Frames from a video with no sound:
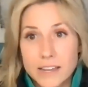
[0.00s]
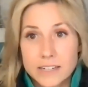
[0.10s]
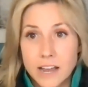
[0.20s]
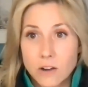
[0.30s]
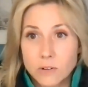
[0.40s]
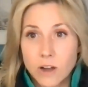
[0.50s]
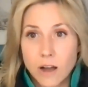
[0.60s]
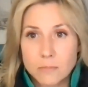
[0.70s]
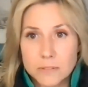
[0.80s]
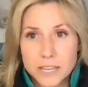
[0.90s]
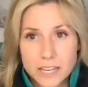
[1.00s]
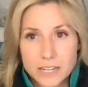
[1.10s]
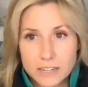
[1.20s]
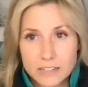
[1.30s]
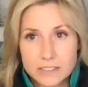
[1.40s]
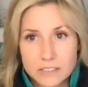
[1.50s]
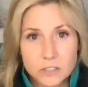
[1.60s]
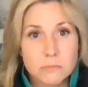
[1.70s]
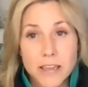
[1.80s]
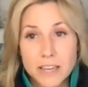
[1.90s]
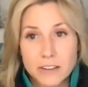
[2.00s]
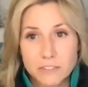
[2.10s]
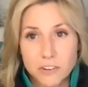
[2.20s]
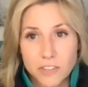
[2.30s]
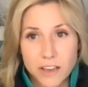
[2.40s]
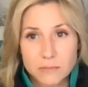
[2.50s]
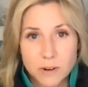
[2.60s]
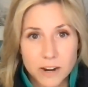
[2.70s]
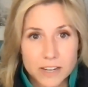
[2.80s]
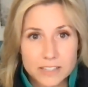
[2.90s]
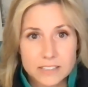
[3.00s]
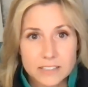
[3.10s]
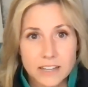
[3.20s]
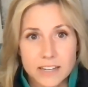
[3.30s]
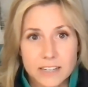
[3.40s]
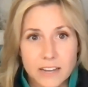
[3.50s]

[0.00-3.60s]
and how complicated you make it for them, right? Like,